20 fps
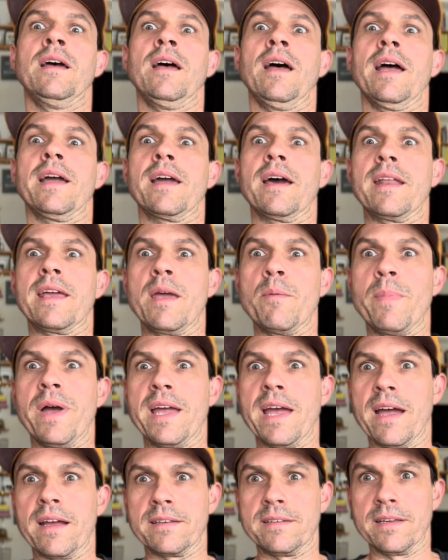I gotta get my
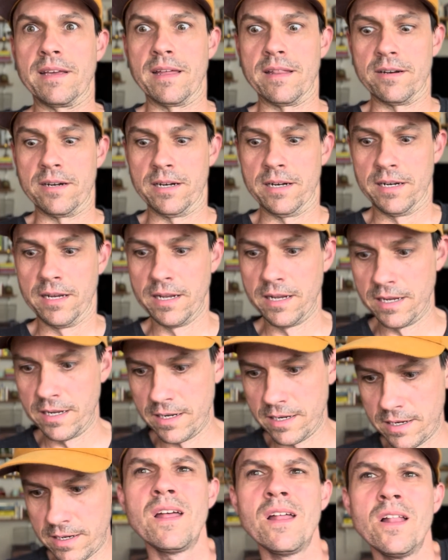act together.
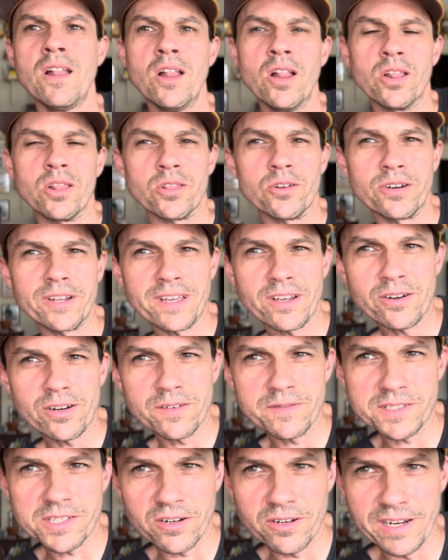Learning
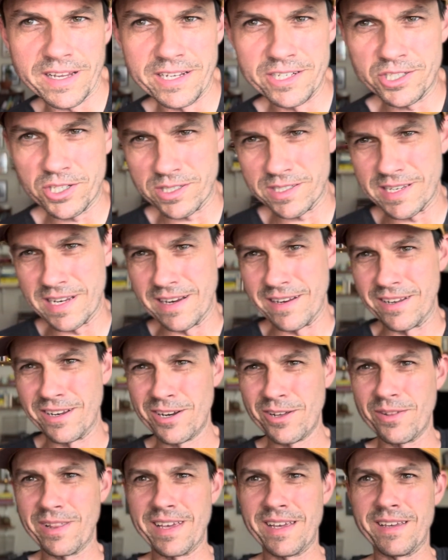curves are interesting. You
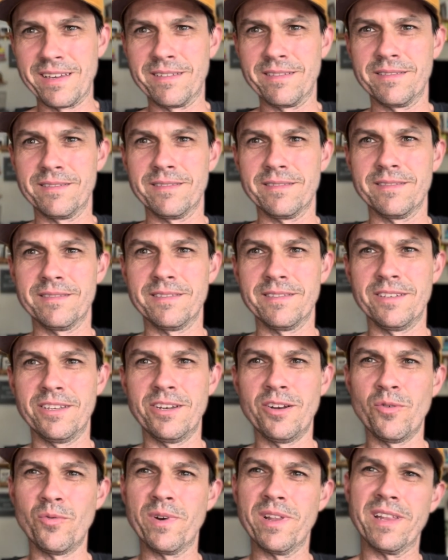know,
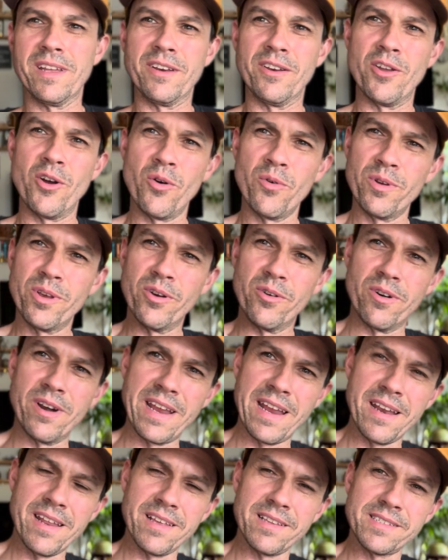you don't really know you're
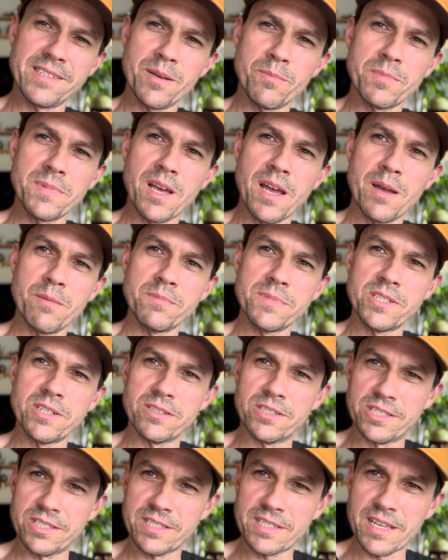in it sometimes.
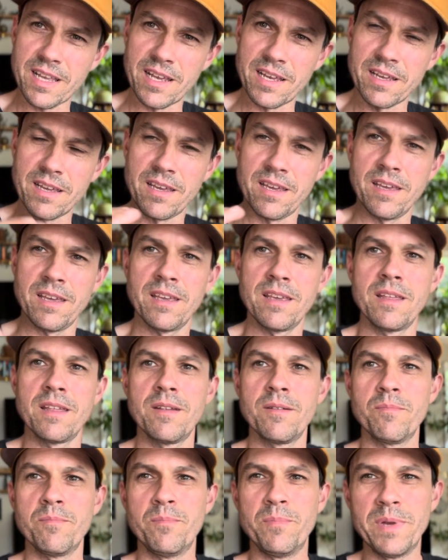You're just like
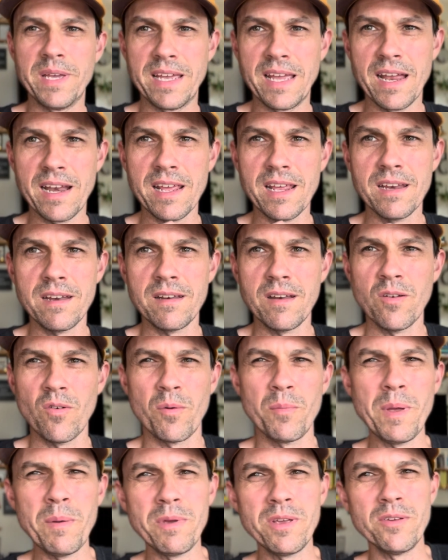beginning,
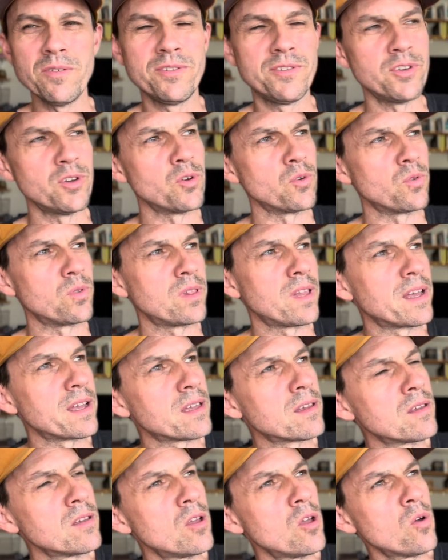or maybe you do.
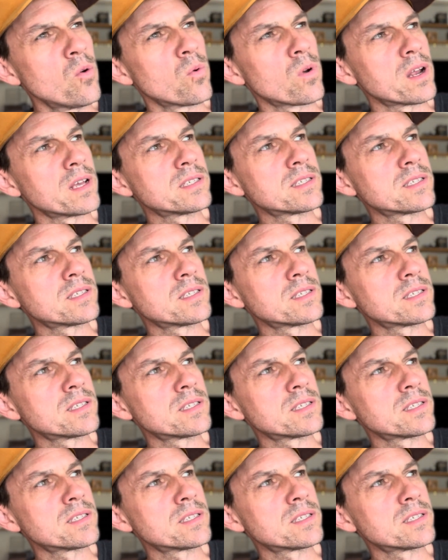Like when I